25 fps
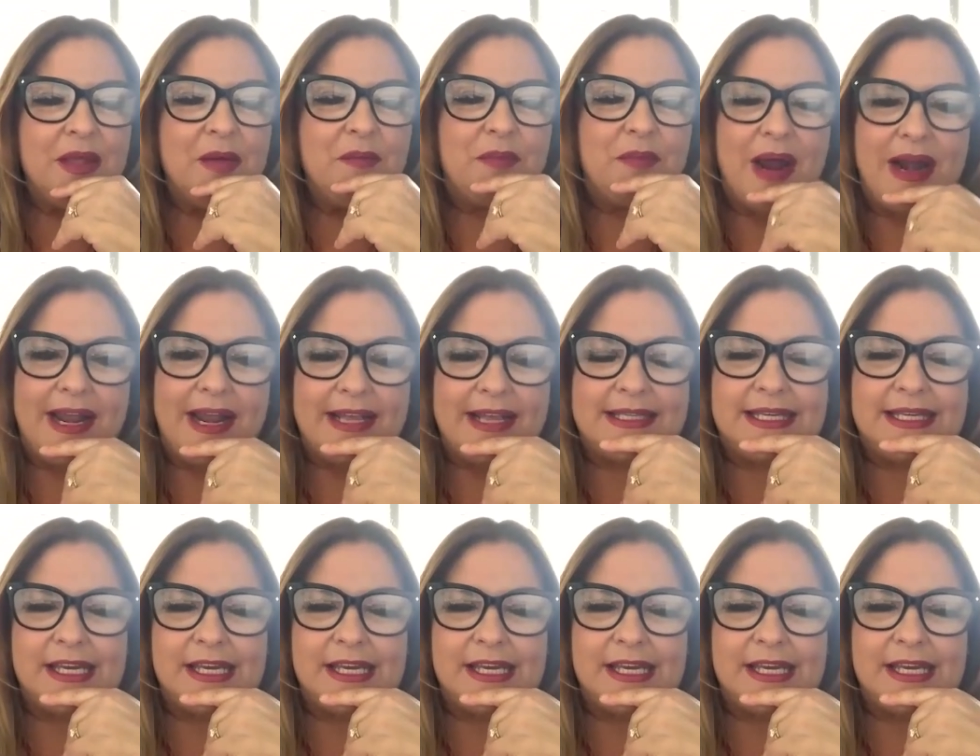But it's
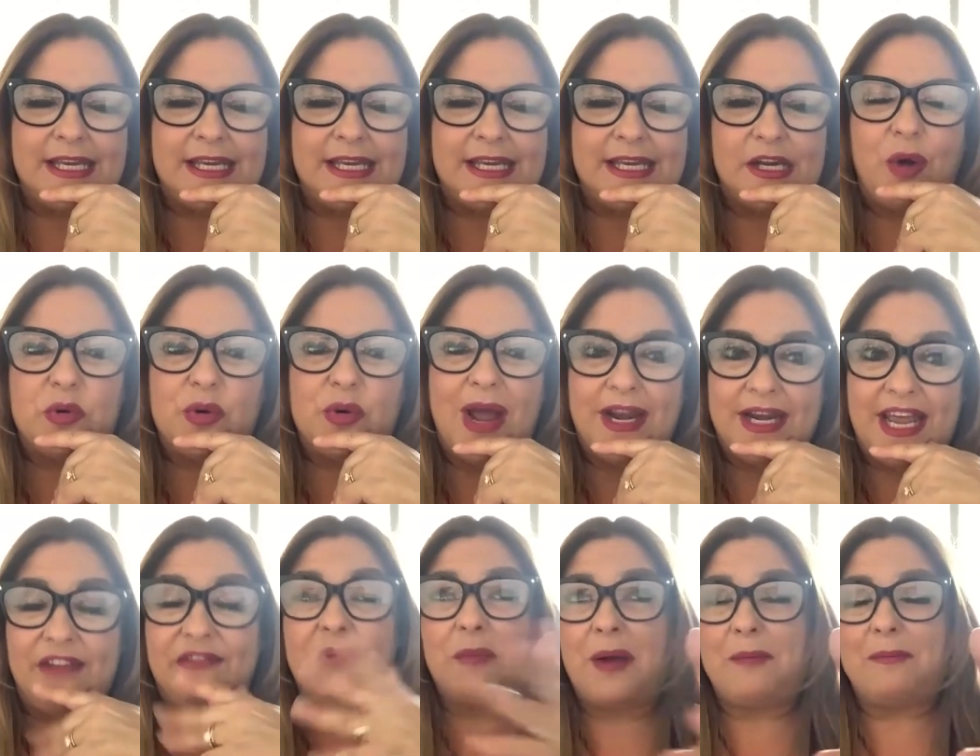
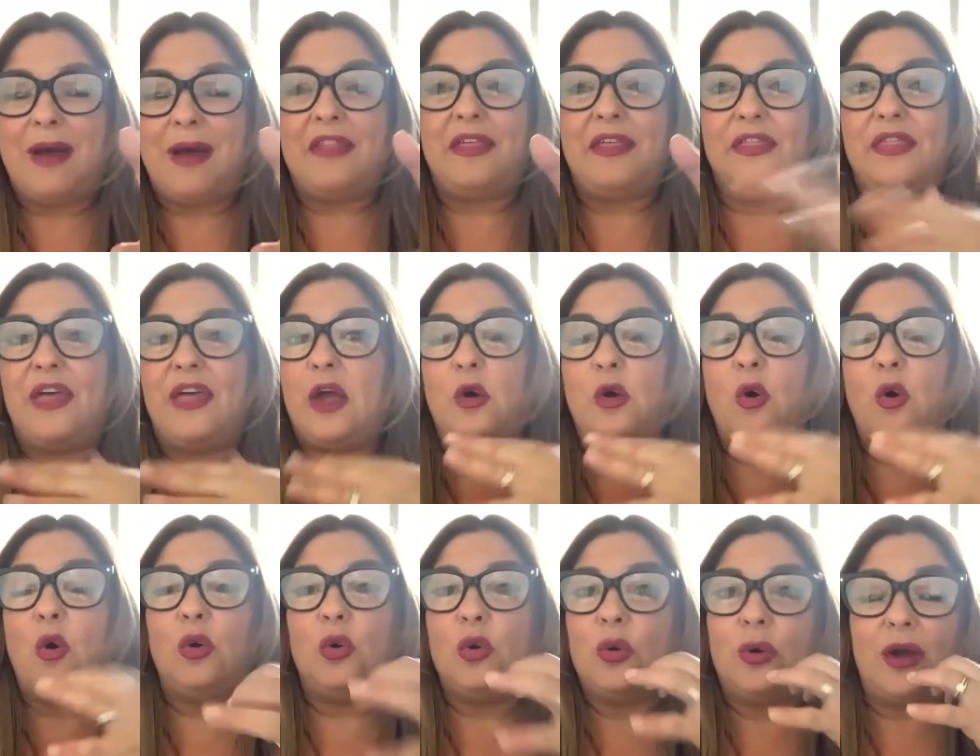incredible, and even my mother,
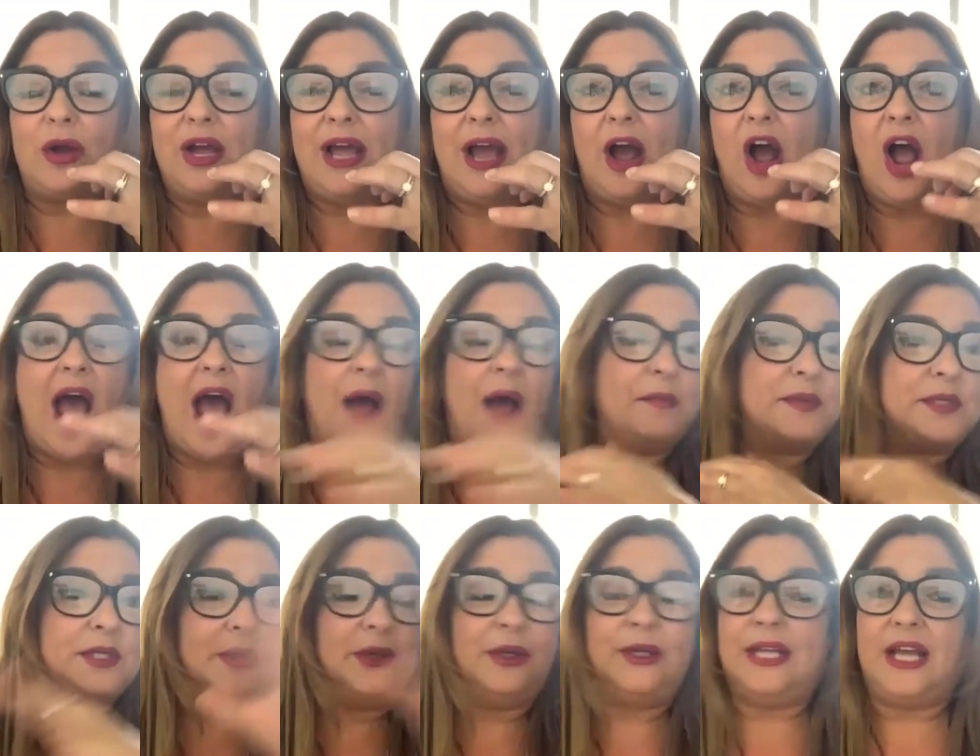they all look
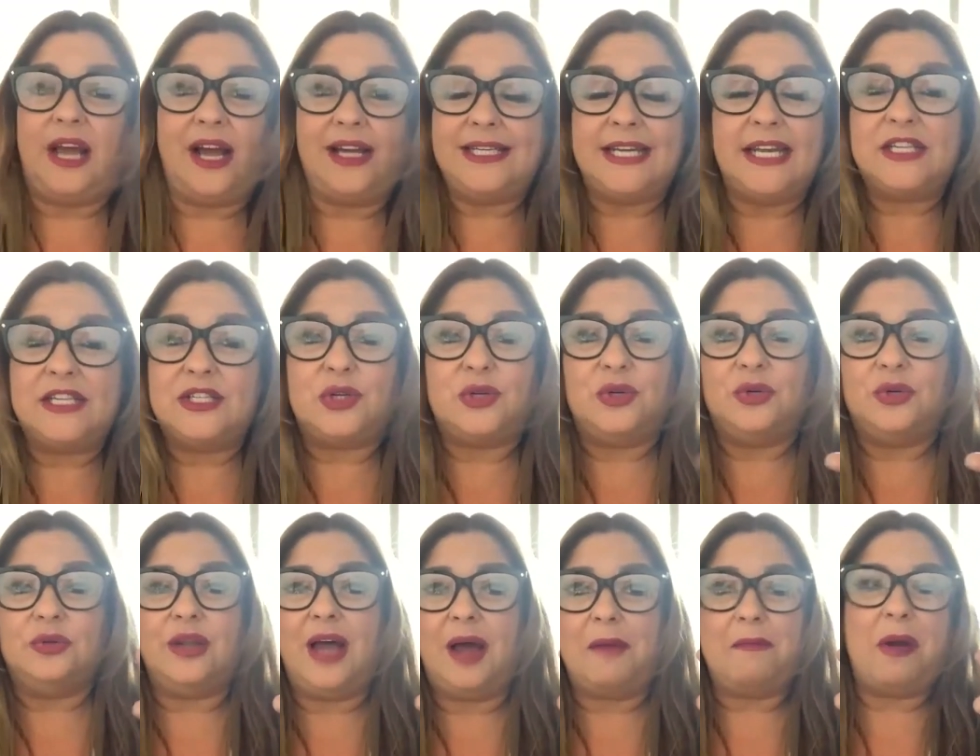absolutely
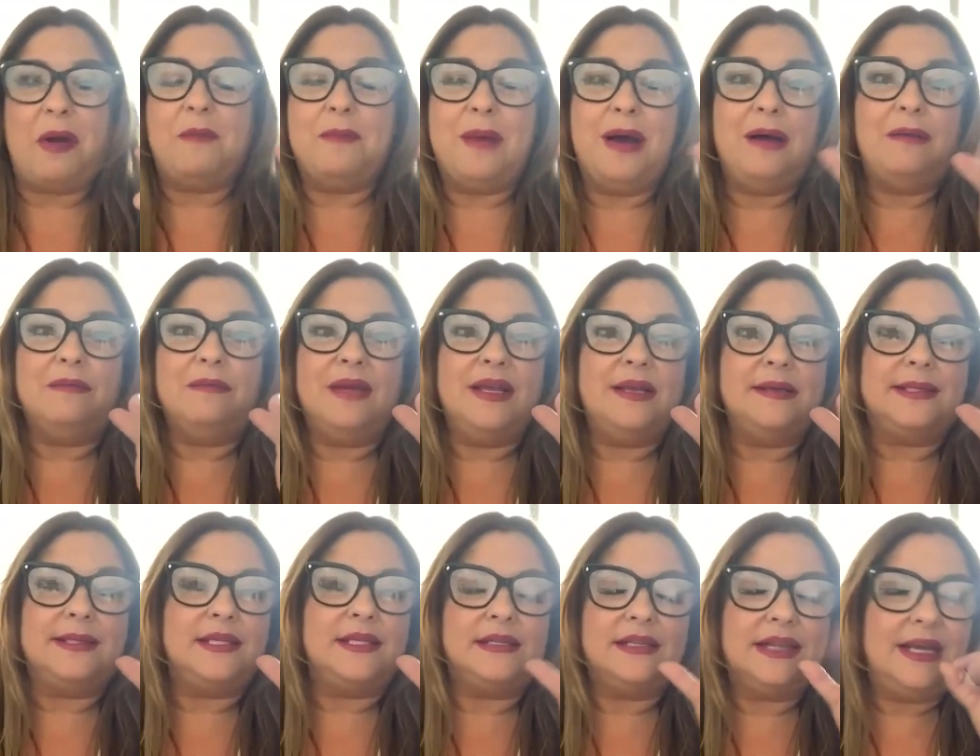identical. Like my mum
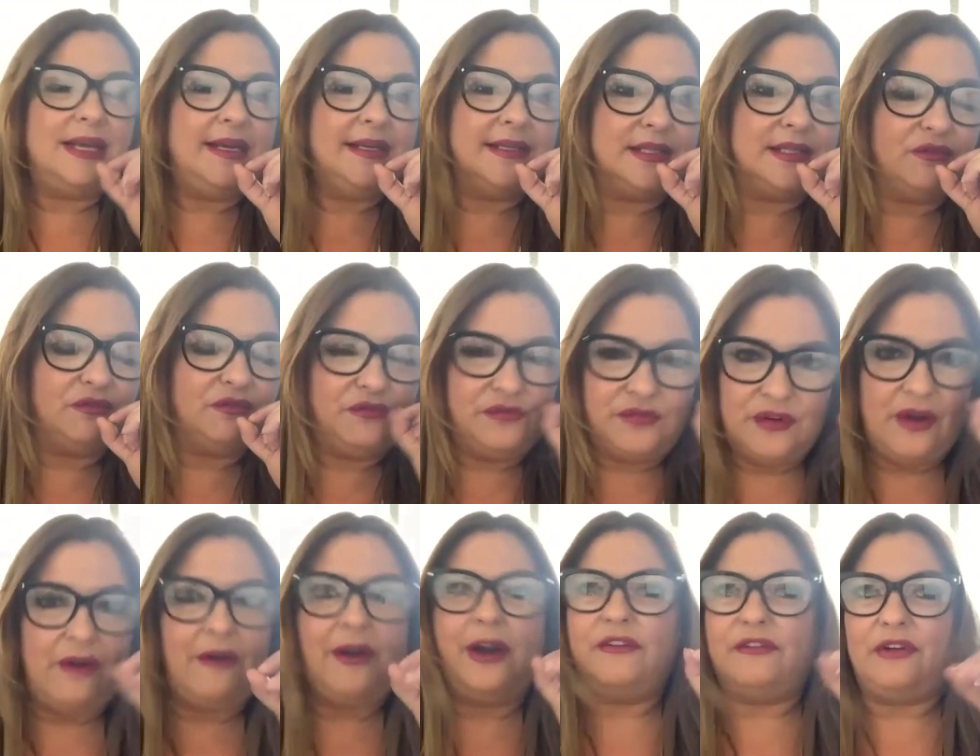is is
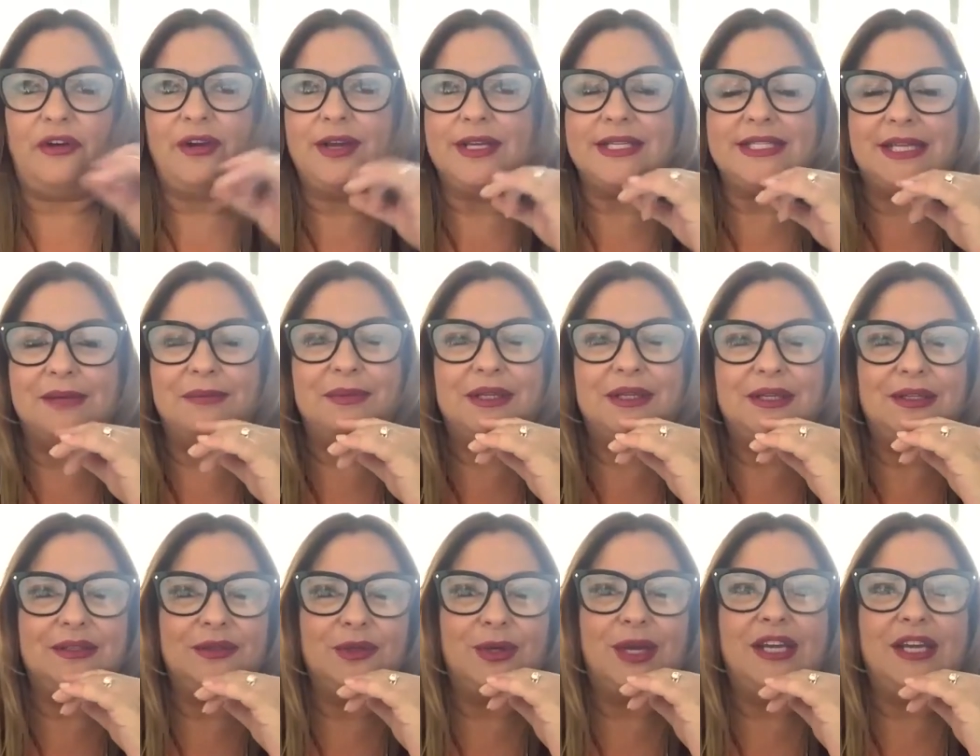very very
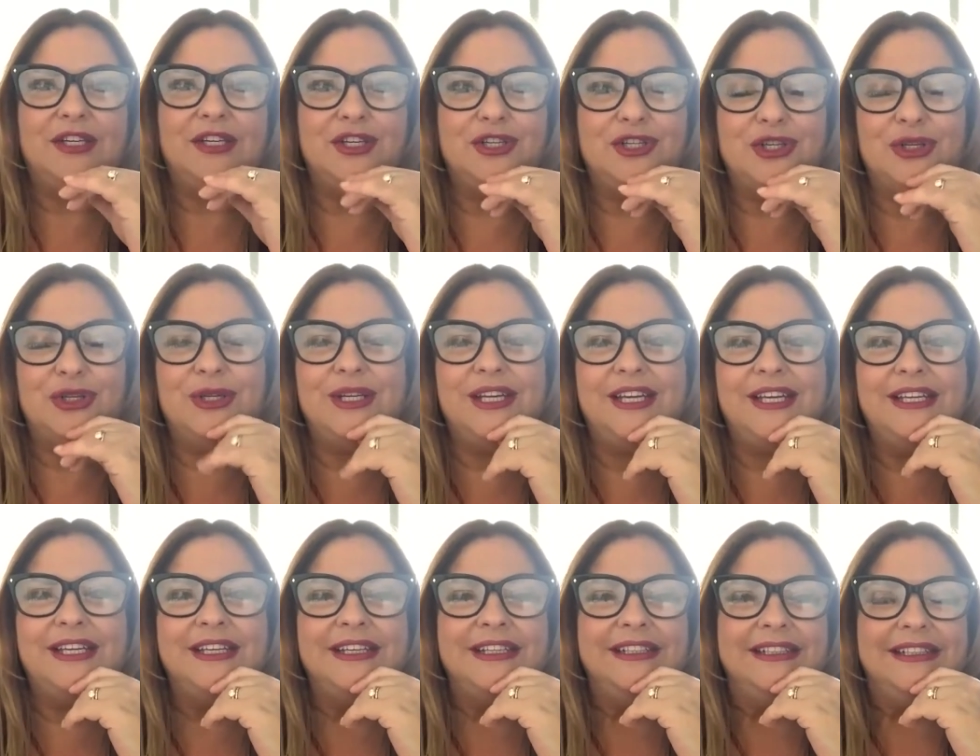similar looking to
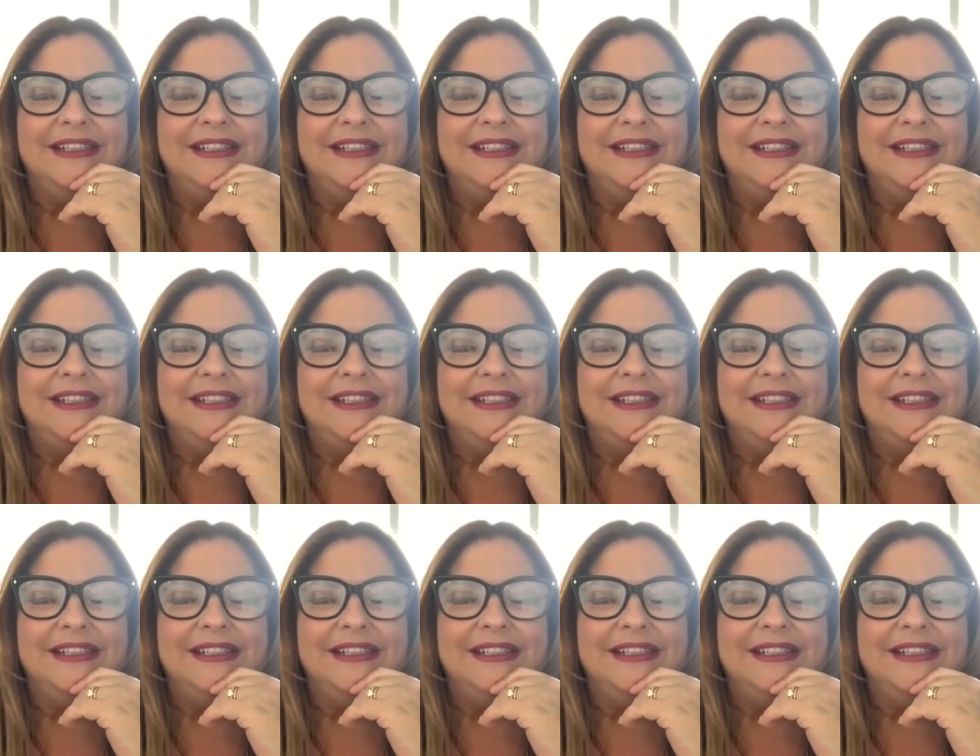Judi.